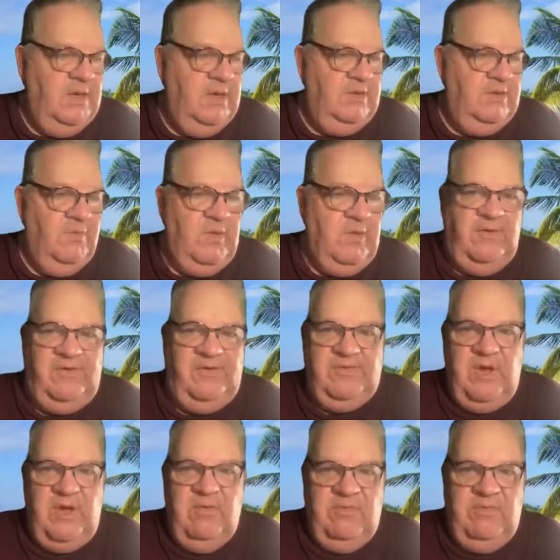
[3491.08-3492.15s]
the world has
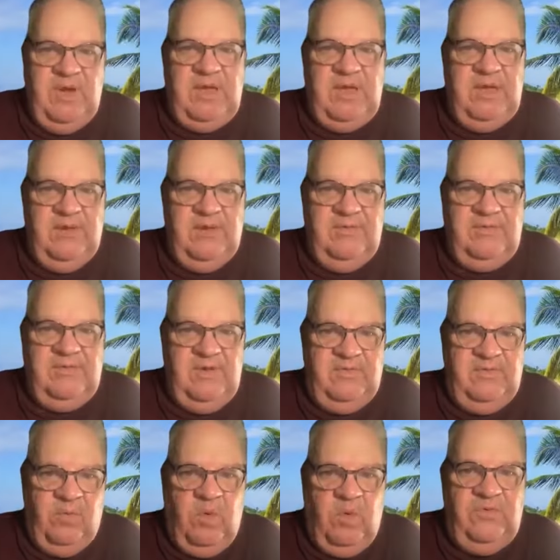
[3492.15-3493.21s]
got ready.
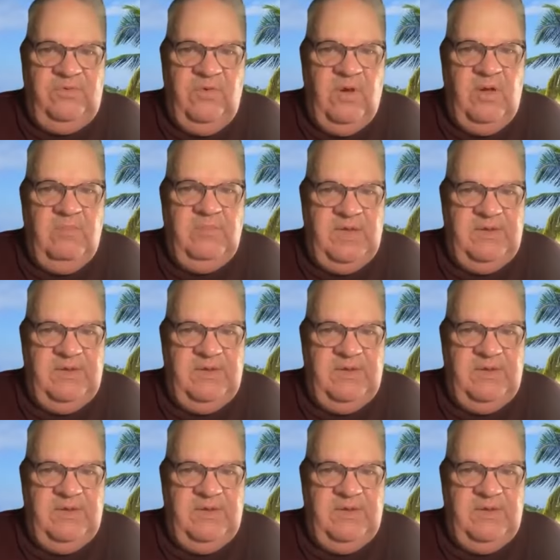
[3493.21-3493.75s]
It's wartime.